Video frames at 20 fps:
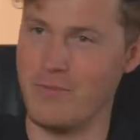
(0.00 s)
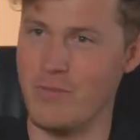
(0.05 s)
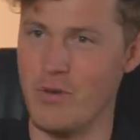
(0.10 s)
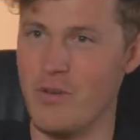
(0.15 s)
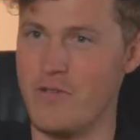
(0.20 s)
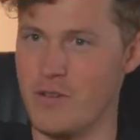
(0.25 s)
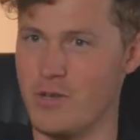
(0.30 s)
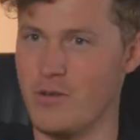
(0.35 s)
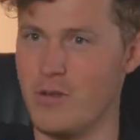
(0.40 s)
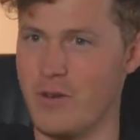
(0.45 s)
and
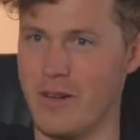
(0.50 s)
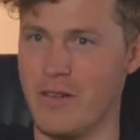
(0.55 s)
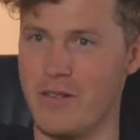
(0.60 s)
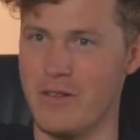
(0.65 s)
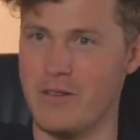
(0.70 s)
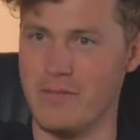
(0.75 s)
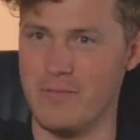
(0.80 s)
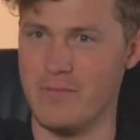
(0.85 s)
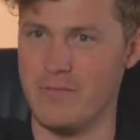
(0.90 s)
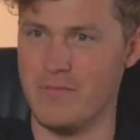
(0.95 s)
move it to
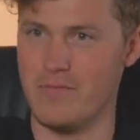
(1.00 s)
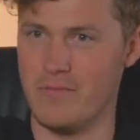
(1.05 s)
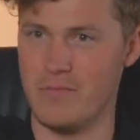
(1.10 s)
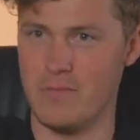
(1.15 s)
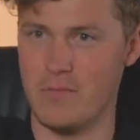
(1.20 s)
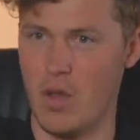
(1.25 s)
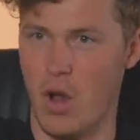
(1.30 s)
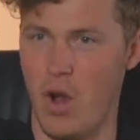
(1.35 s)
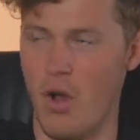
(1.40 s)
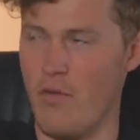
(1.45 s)
another. Uh,
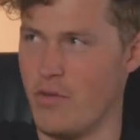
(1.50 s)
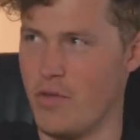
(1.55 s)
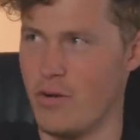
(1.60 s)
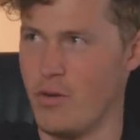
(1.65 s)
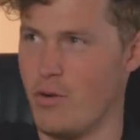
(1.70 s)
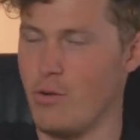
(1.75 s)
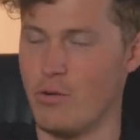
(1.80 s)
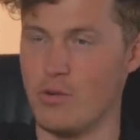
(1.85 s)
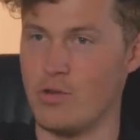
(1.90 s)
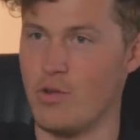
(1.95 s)
and they over do. Over
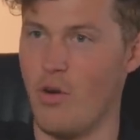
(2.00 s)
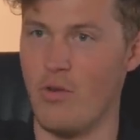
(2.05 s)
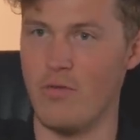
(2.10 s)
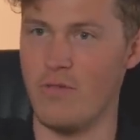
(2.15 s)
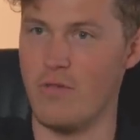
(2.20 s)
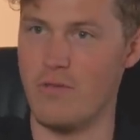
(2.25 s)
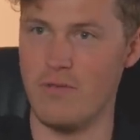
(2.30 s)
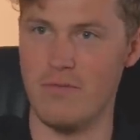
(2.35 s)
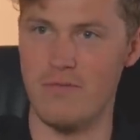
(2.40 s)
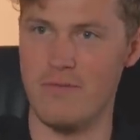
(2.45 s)
the course
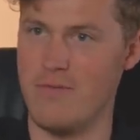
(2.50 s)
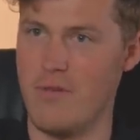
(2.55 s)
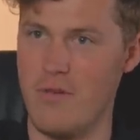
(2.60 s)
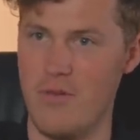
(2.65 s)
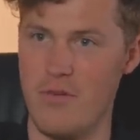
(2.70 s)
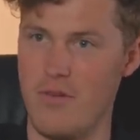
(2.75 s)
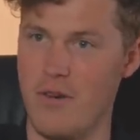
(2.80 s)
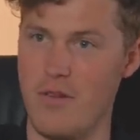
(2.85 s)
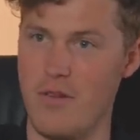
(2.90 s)
of yeah.